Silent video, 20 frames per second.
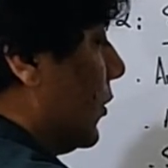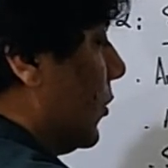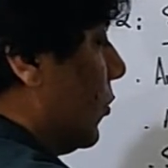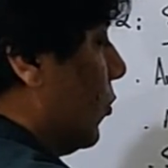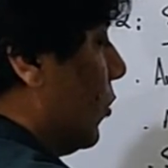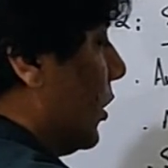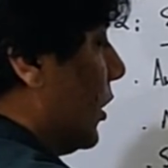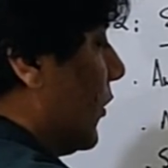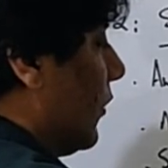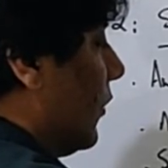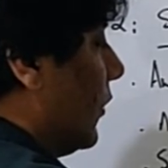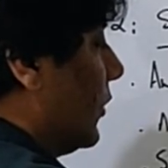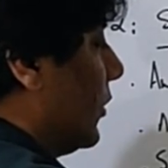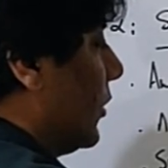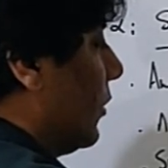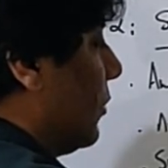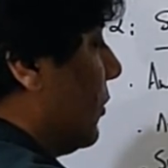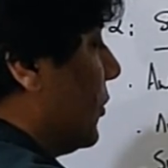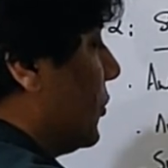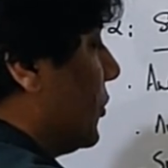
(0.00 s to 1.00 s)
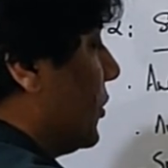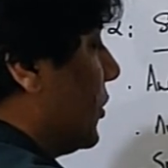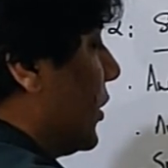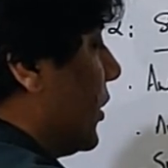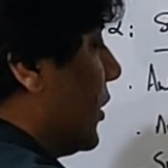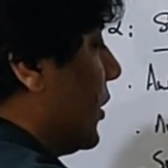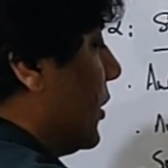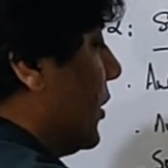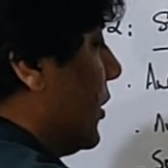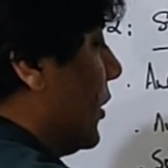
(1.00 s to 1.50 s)
whatever the patient
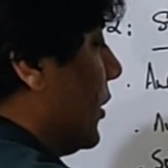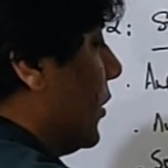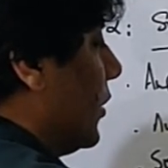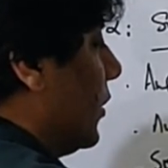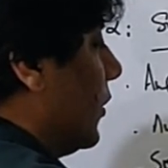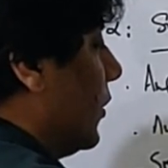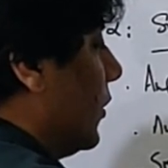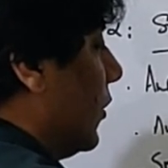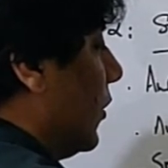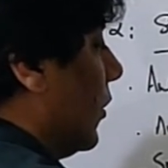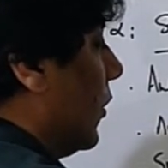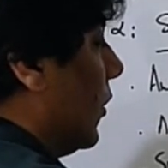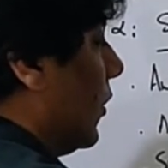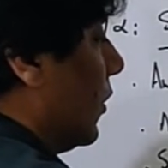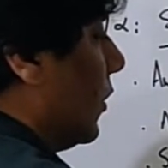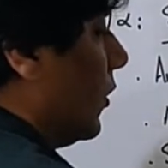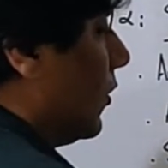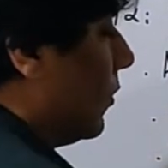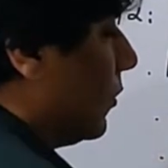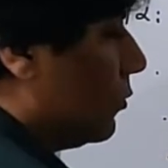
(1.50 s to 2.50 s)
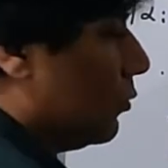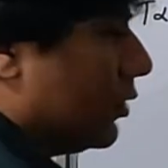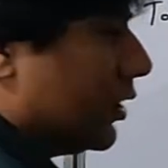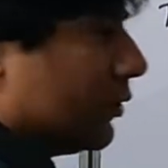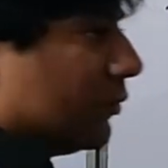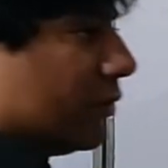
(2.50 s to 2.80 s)
can take, we